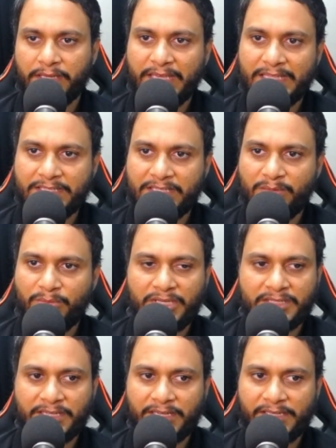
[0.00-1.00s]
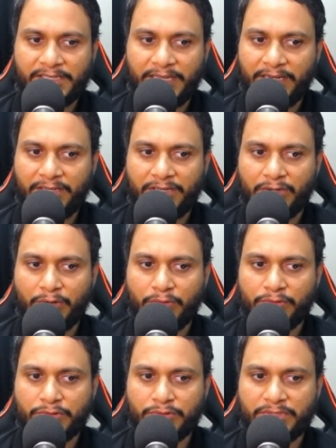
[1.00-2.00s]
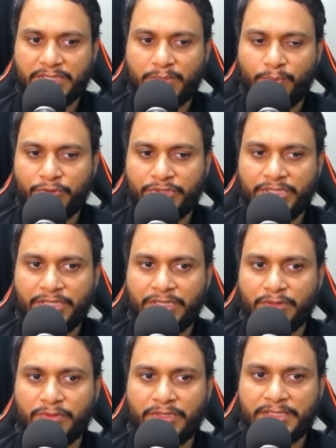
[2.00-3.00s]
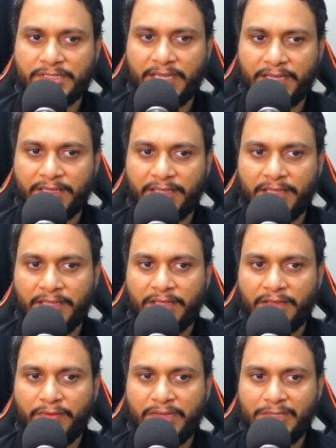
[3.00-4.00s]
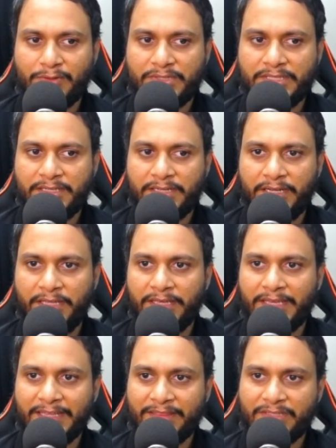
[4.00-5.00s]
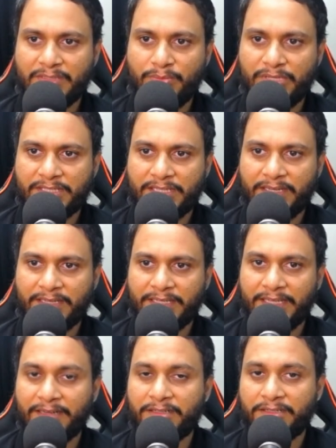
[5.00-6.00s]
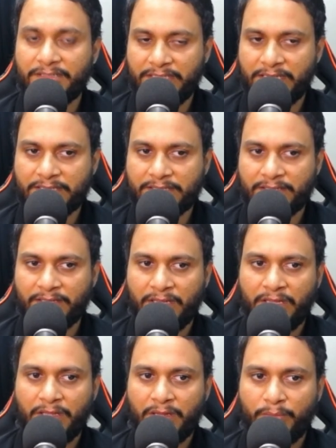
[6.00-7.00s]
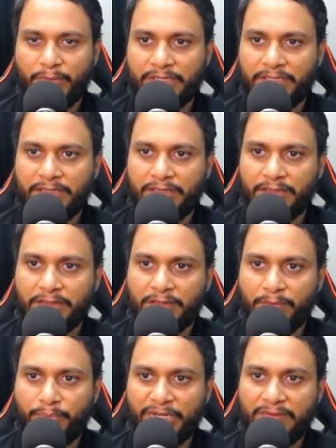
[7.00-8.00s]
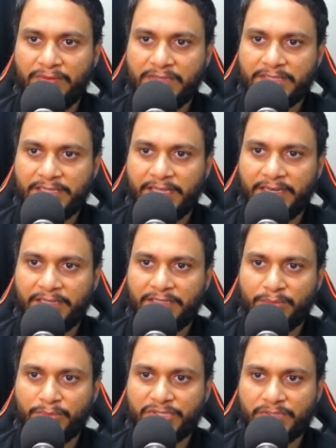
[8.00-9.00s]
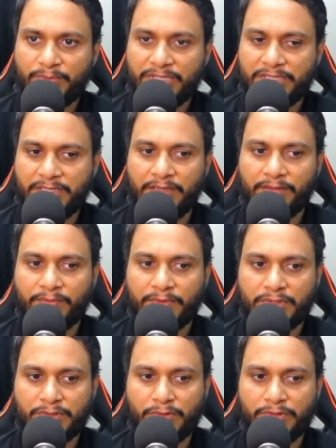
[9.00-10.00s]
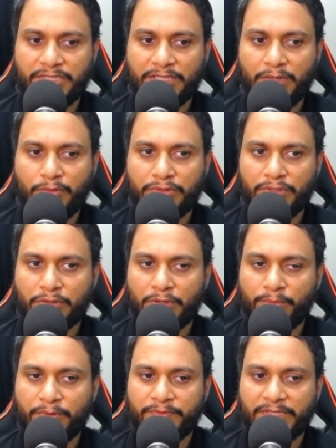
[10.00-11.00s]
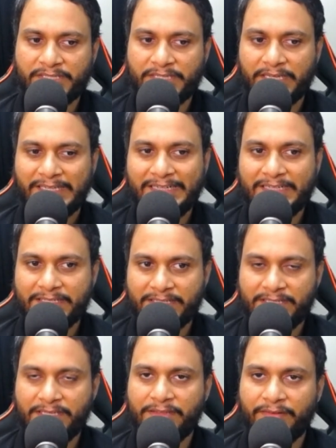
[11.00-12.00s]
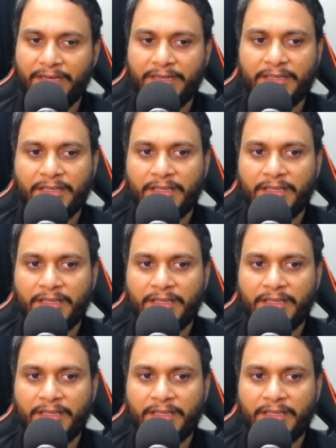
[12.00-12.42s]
can C be a second character? No, so just push it into the stack. When you see a D, can this be a second character? Yes but then the previous character must be c so check out the top of the stack it is c right